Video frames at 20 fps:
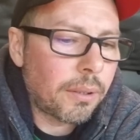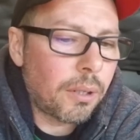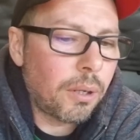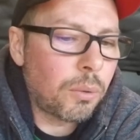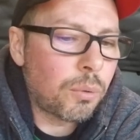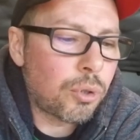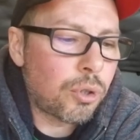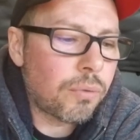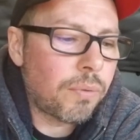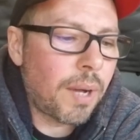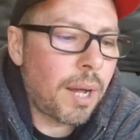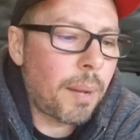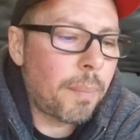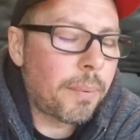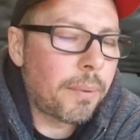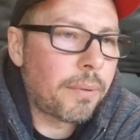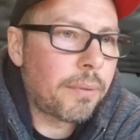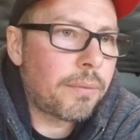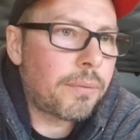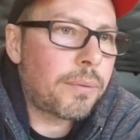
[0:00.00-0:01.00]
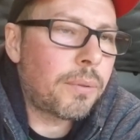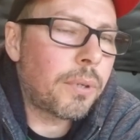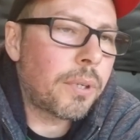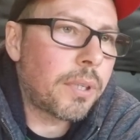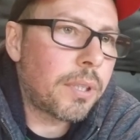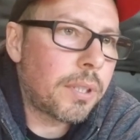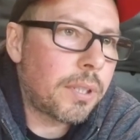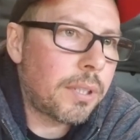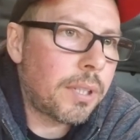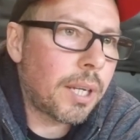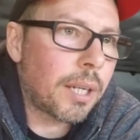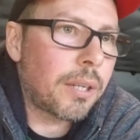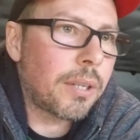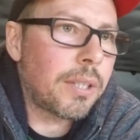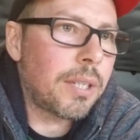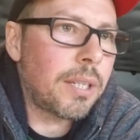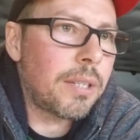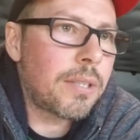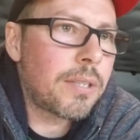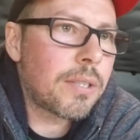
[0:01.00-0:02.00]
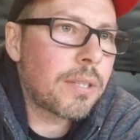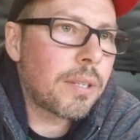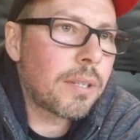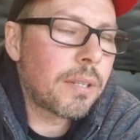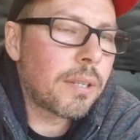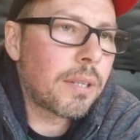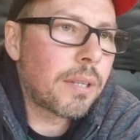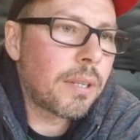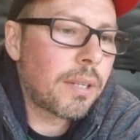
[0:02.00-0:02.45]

Klaus Schwab for decades.